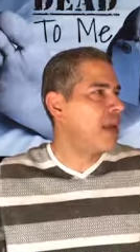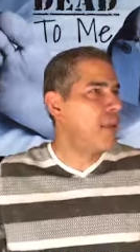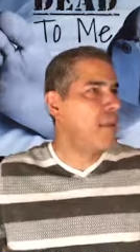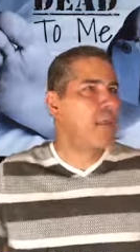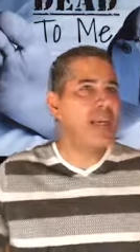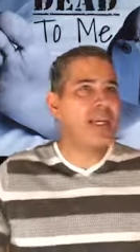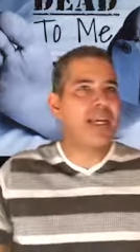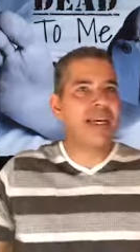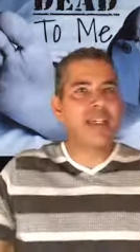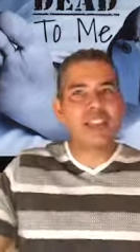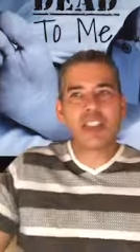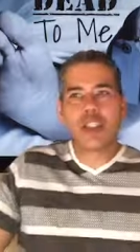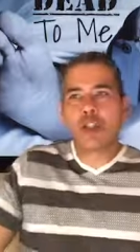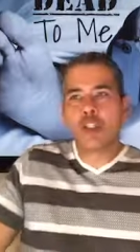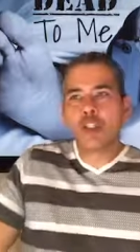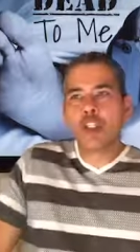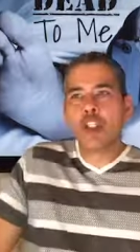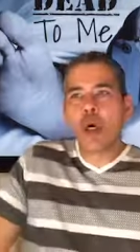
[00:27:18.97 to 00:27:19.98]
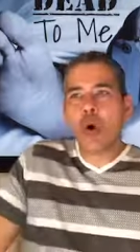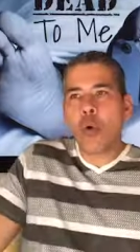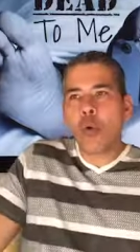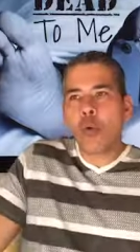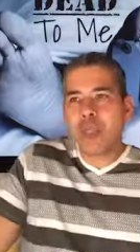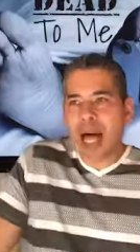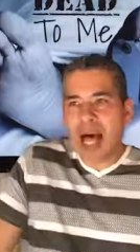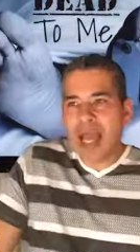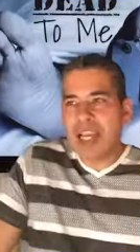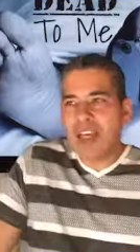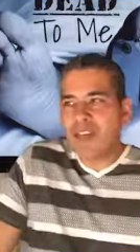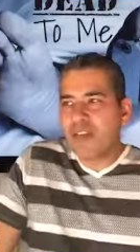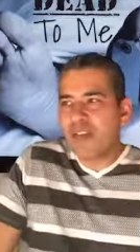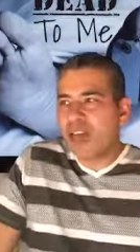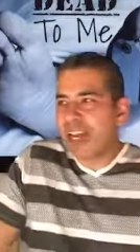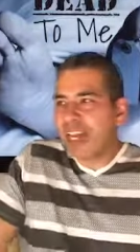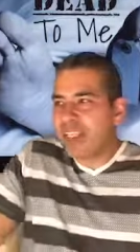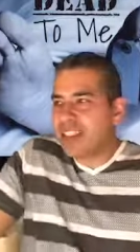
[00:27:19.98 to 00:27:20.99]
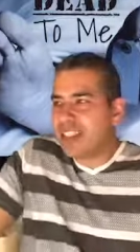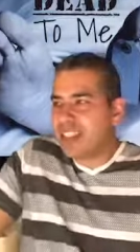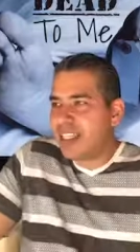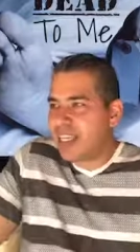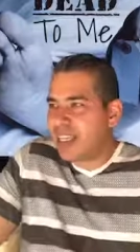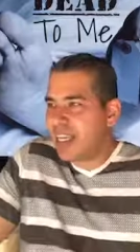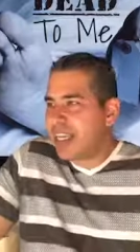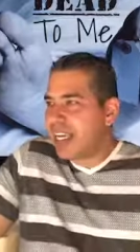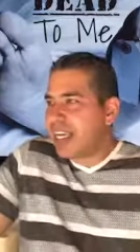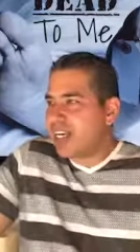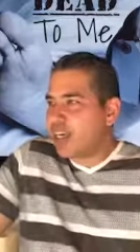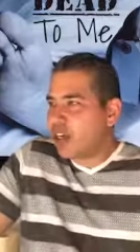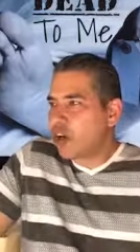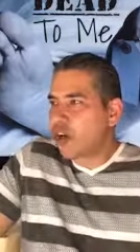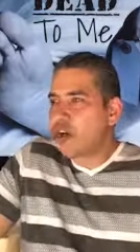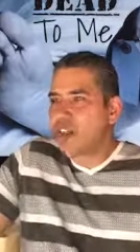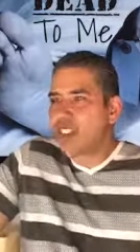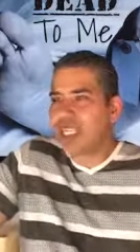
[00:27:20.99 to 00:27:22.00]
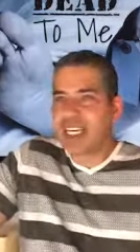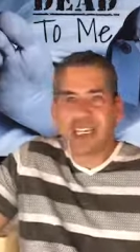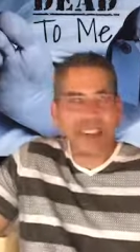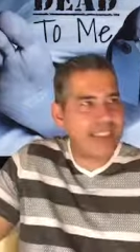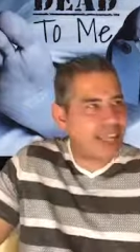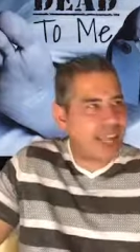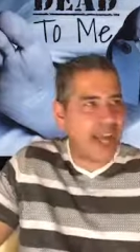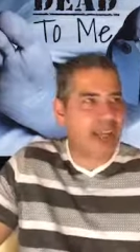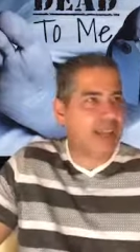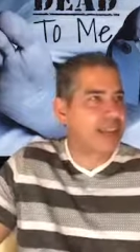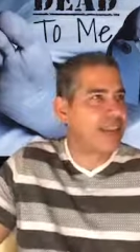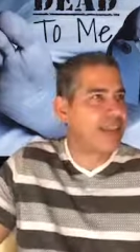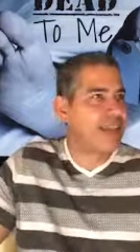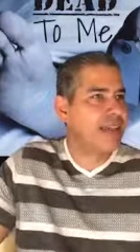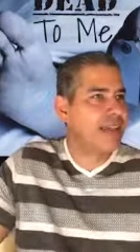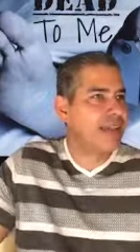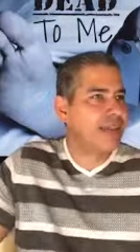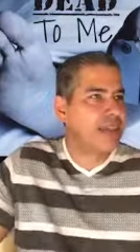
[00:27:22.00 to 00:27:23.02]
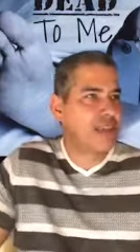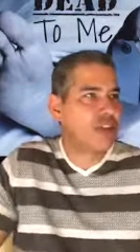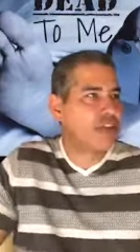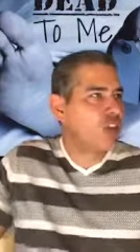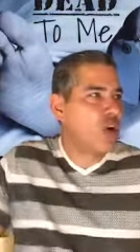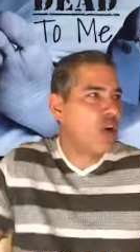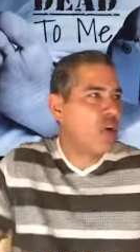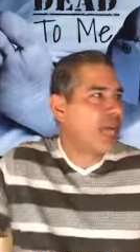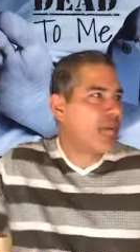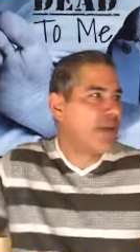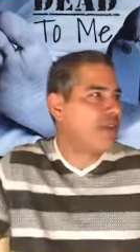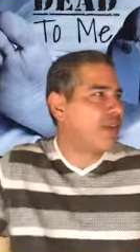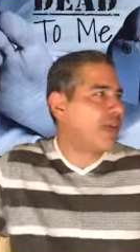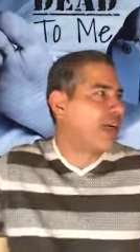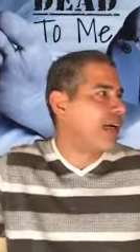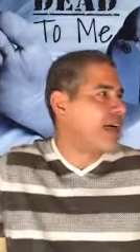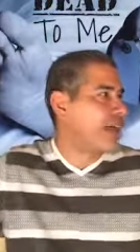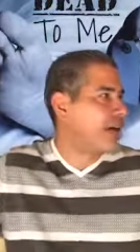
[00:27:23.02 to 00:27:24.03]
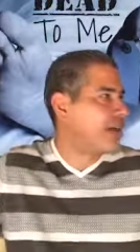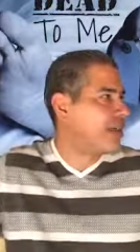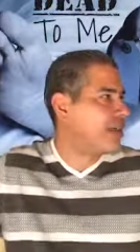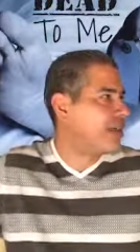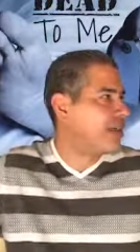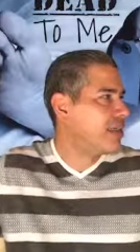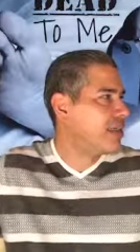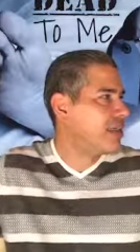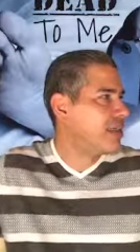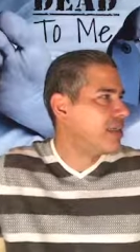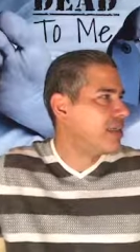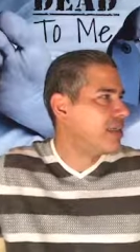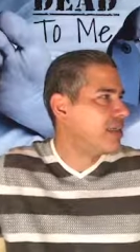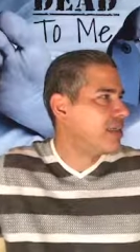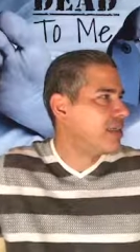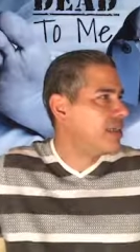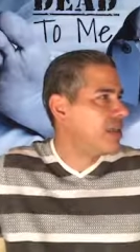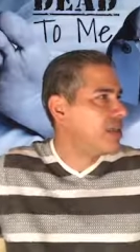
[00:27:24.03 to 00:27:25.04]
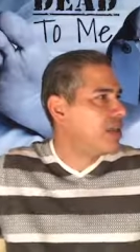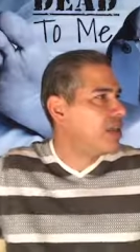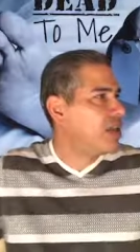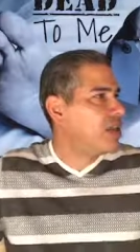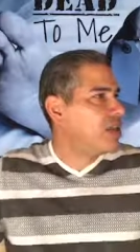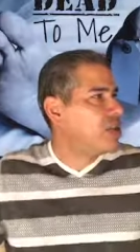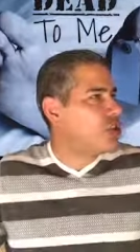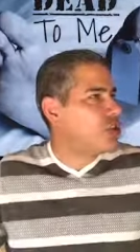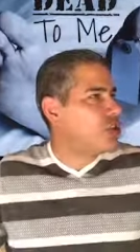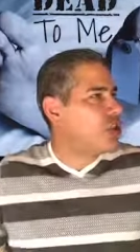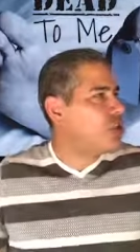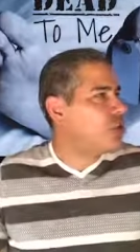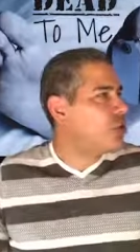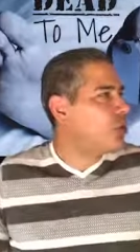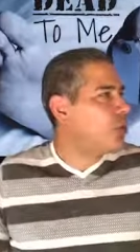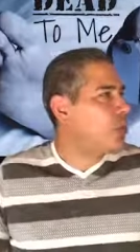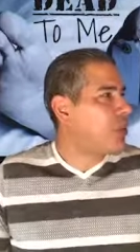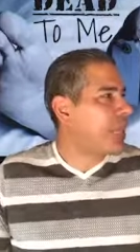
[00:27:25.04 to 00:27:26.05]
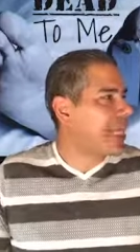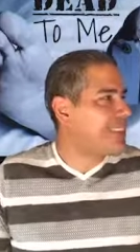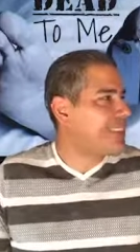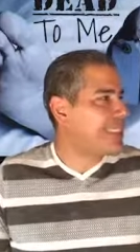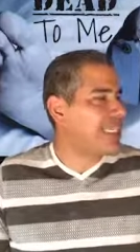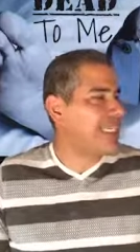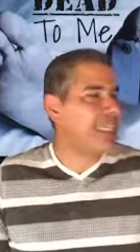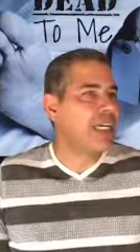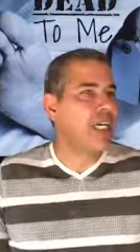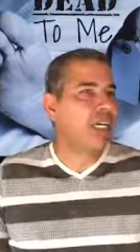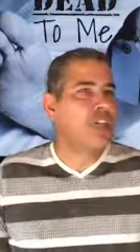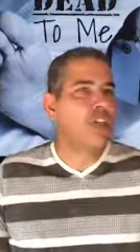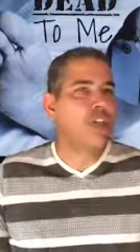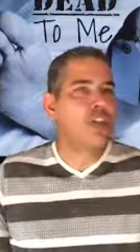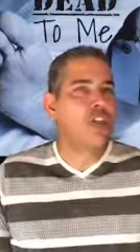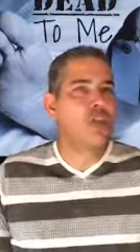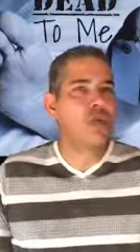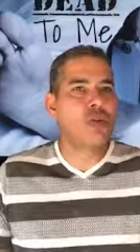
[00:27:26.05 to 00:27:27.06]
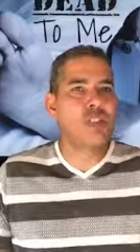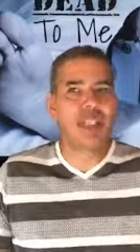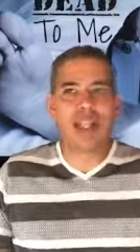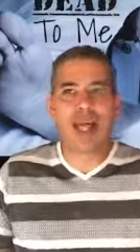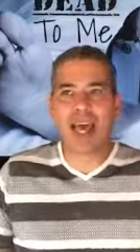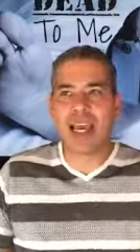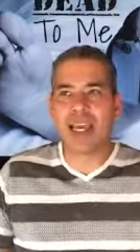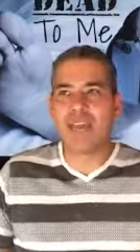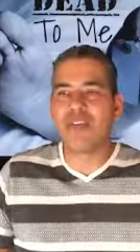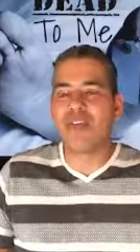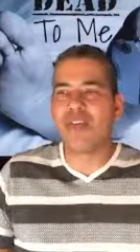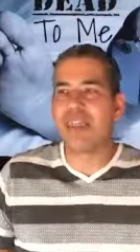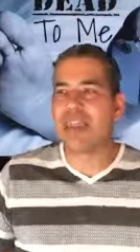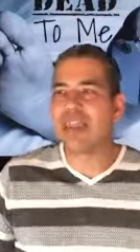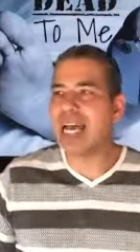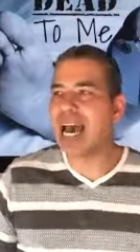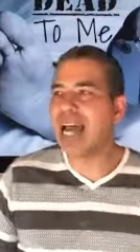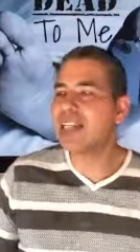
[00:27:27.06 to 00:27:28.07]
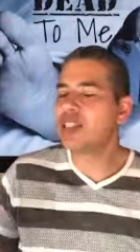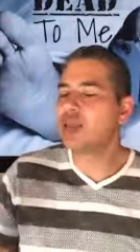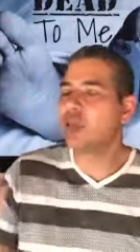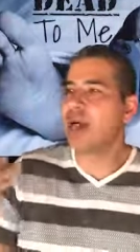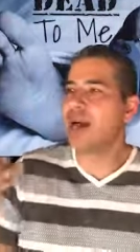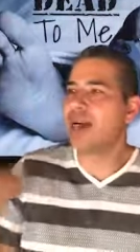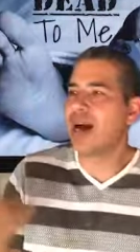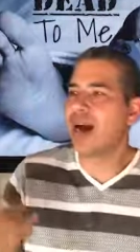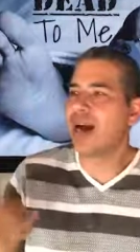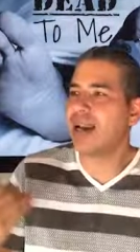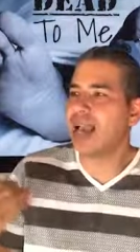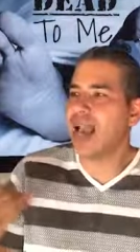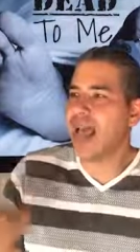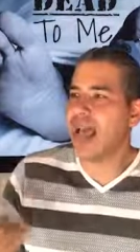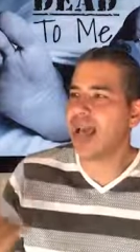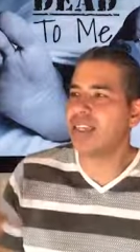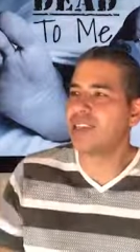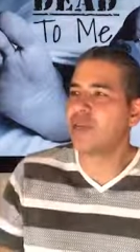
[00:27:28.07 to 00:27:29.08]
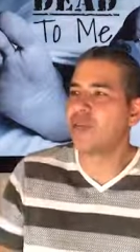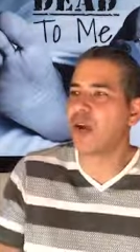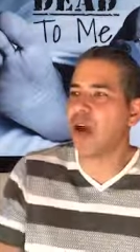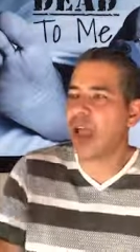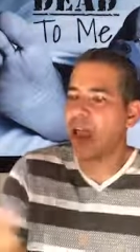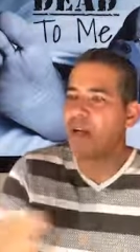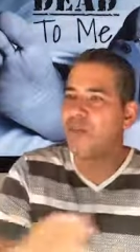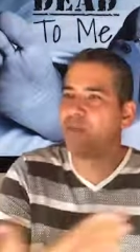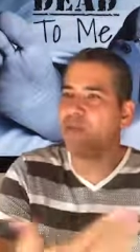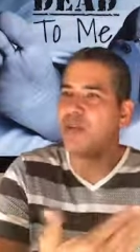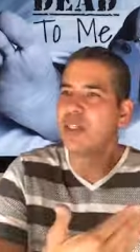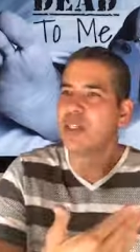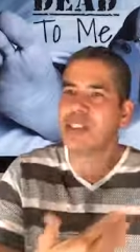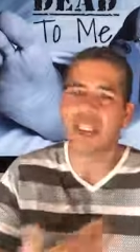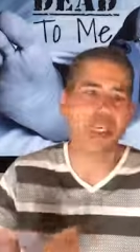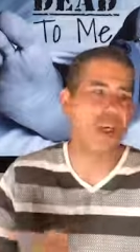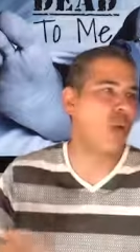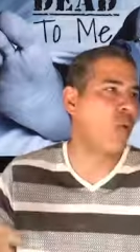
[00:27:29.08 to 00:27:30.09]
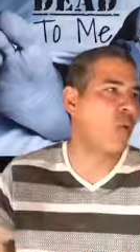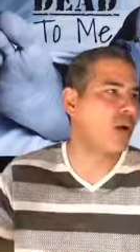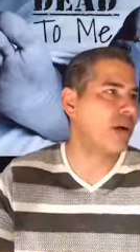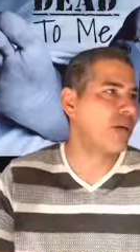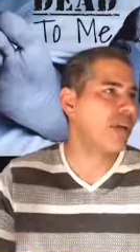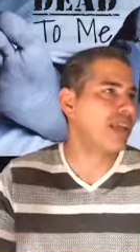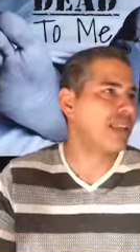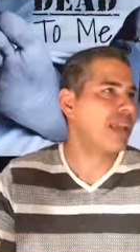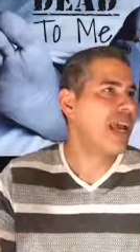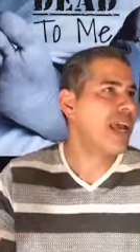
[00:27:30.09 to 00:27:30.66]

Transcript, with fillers: Because there's no life in, in cursing and death. There's no life there. Choose blessing, choose life. That's what God has for every single one of us.